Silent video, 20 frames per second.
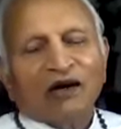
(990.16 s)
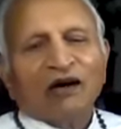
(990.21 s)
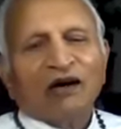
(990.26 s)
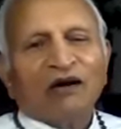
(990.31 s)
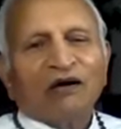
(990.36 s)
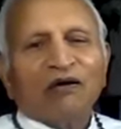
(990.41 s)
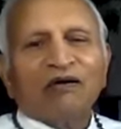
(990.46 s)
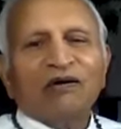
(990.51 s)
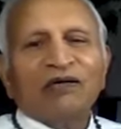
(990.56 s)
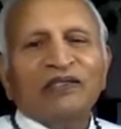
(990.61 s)

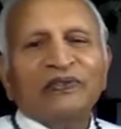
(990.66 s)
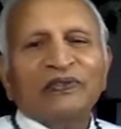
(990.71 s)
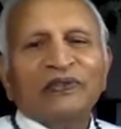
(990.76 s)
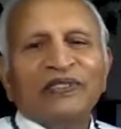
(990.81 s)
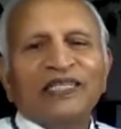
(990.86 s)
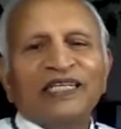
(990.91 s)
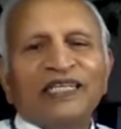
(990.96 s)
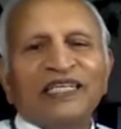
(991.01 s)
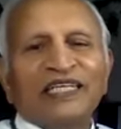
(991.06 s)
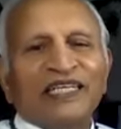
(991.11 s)
All you
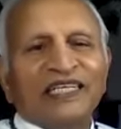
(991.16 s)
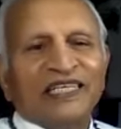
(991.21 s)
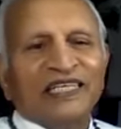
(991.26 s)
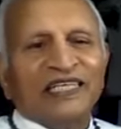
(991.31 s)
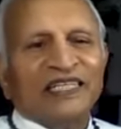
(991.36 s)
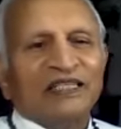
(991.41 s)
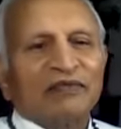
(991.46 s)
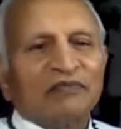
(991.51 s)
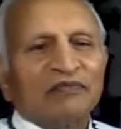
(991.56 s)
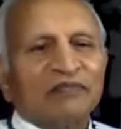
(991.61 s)
need
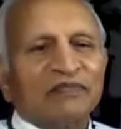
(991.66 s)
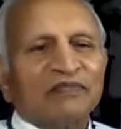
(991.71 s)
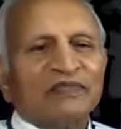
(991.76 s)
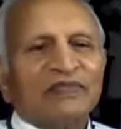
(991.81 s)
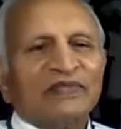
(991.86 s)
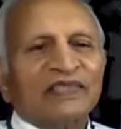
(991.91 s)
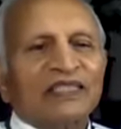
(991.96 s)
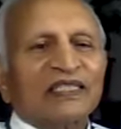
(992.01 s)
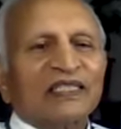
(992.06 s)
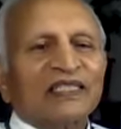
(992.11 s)

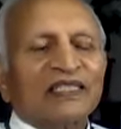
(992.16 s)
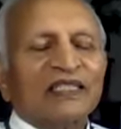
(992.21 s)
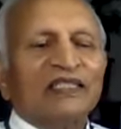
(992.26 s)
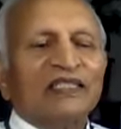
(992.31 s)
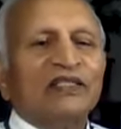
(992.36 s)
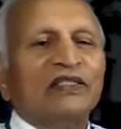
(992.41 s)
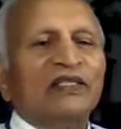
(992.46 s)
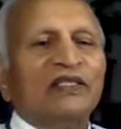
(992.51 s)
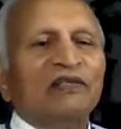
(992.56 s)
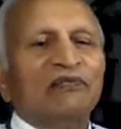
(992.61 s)
is
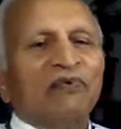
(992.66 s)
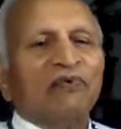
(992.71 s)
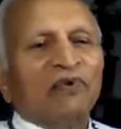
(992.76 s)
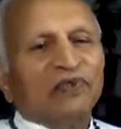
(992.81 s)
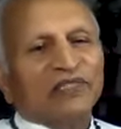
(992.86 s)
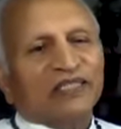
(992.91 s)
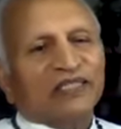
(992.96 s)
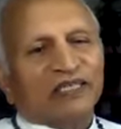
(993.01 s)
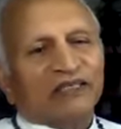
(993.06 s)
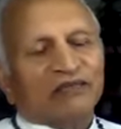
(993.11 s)

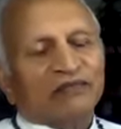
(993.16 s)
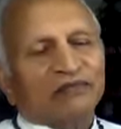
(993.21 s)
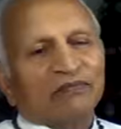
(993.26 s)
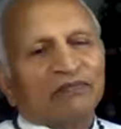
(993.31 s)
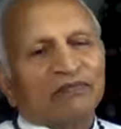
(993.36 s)
devotion.